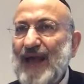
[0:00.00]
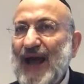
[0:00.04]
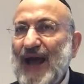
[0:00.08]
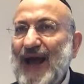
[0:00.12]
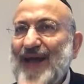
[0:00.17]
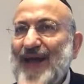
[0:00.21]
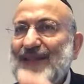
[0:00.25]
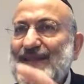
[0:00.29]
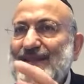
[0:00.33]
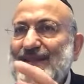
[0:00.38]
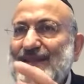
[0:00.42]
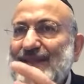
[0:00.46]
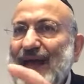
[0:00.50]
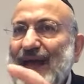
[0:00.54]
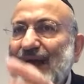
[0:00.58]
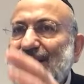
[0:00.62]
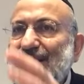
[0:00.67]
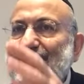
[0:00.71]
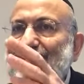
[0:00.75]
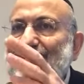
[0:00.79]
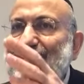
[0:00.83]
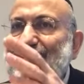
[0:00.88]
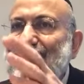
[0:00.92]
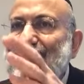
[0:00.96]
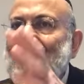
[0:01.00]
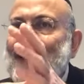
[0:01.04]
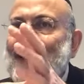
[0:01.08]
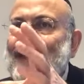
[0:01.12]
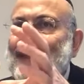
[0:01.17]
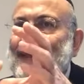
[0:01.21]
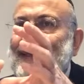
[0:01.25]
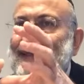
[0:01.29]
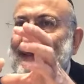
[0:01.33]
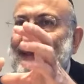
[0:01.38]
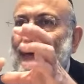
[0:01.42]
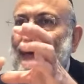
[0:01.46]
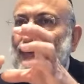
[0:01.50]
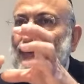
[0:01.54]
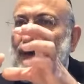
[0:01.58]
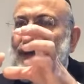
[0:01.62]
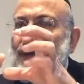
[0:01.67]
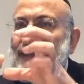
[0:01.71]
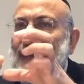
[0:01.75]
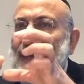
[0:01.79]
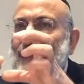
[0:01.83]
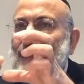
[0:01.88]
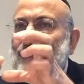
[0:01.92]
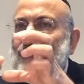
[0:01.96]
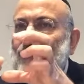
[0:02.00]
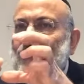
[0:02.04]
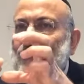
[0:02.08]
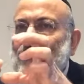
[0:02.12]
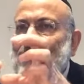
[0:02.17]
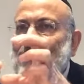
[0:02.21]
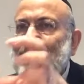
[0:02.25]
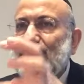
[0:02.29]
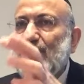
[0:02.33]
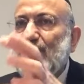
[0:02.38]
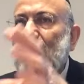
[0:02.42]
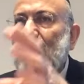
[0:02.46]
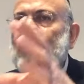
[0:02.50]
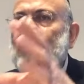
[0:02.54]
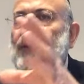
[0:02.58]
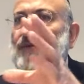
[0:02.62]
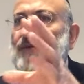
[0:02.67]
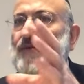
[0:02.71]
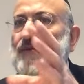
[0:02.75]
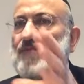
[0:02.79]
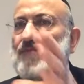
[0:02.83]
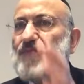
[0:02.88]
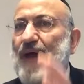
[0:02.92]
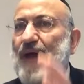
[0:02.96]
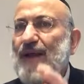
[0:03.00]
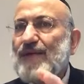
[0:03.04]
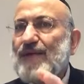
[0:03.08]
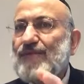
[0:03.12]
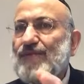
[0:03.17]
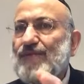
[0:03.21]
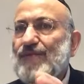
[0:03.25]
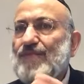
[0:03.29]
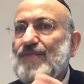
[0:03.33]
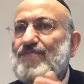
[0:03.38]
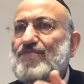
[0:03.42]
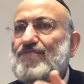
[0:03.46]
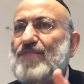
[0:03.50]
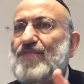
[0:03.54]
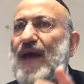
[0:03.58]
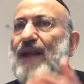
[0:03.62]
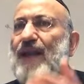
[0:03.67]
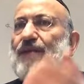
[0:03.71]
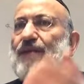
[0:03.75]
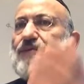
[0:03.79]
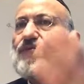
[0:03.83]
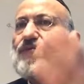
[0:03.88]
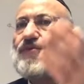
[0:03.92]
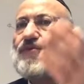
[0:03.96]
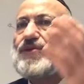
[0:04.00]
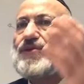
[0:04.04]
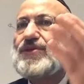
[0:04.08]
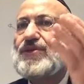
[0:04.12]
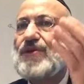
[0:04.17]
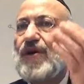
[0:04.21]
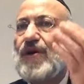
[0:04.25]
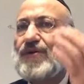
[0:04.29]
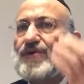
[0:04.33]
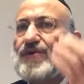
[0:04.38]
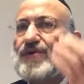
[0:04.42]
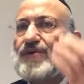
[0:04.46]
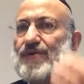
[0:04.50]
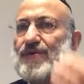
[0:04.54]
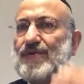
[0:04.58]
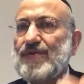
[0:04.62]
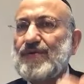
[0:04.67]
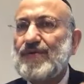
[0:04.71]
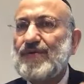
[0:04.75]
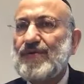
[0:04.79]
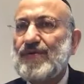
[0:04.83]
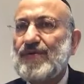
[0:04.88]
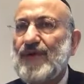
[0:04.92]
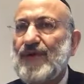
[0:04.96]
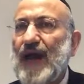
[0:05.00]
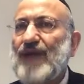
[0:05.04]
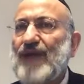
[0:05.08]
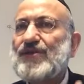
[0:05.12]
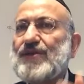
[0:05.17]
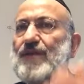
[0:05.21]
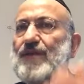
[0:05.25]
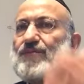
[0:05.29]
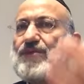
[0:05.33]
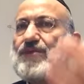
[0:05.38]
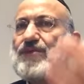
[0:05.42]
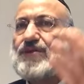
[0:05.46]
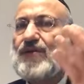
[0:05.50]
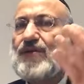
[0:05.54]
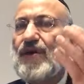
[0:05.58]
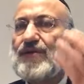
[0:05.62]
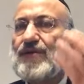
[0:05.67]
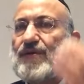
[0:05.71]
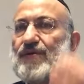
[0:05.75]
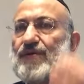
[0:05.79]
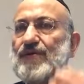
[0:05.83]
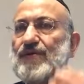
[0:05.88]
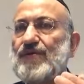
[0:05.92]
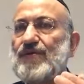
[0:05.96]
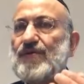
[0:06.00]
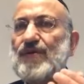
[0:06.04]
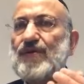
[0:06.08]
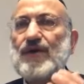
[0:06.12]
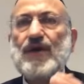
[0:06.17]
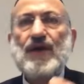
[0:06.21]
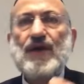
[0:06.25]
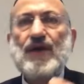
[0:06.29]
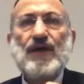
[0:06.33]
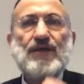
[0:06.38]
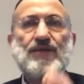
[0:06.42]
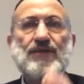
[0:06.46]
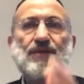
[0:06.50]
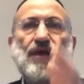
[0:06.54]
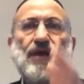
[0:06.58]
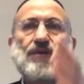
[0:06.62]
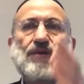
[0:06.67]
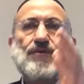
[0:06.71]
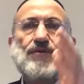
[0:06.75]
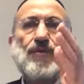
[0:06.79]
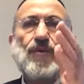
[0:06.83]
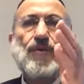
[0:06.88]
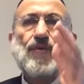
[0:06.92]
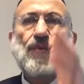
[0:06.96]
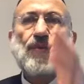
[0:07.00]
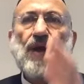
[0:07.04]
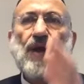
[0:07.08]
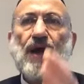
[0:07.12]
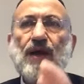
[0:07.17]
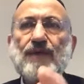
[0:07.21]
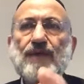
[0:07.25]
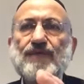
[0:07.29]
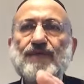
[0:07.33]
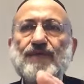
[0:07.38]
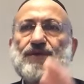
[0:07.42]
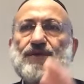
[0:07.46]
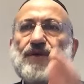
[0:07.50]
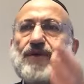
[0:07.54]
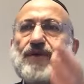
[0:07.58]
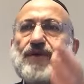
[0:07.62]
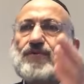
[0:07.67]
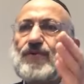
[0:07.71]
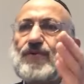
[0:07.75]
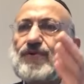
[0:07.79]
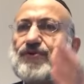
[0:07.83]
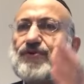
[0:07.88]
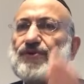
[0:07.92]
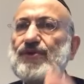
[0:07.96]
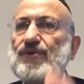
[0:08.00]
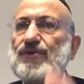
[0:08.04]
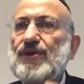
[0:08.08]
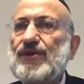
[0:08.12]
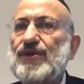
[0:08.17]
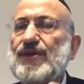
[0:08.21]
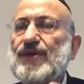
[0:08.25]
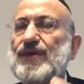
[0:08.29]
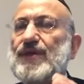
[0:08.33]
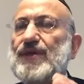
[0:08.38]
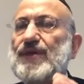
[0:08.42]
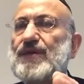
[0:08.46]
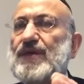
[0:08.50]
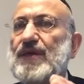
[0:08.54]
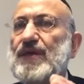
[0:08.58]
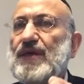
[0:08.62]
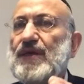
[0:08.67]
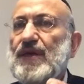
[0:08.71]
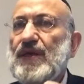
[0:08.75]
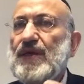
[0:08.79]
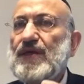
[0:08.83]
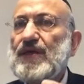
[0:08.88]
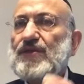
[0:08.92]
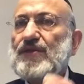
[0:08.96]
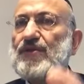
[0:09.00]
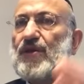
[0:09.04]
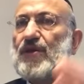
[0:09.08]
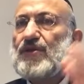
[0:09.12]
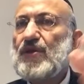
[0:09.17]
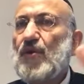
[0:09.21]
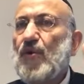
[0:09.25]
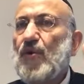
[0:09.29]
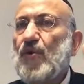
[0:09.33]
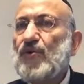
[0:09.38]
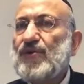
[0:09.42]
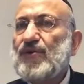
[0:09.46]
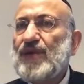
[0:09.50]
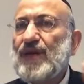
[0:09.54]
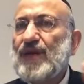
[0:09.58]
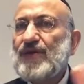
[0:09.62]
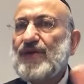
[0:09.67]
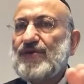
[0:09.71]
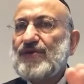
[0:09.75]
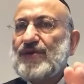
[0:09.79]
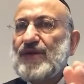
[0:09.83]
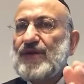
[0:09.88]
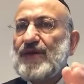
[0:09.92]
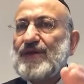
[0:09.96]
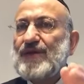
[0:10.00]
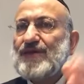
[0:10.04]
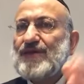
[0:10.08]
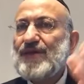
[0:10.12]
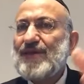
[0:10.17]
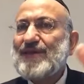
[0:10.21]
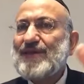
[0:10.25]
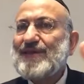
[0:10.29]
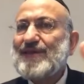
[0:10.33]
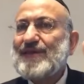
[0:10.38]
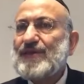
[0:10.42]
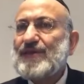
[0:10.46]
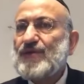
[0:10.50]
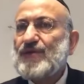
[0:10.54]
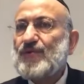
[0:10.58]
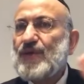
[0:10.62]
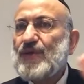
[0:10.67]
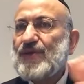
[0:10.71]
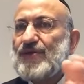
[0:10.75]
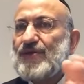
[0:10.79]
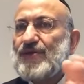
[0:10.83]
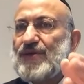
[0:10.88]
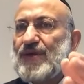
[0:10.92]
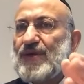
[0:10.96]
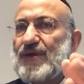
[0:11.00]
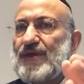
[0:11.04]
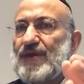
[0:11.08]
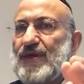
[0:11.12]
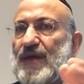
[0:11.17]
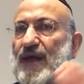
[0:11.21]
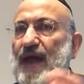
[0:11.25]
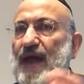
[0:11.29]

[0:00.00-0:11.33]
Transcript: And that is the way that you respond to Malchut. Malchut is talking to you. Hashem is talking to you. It's not your wife, it's not your children, it's not the occasion, it's not the situation.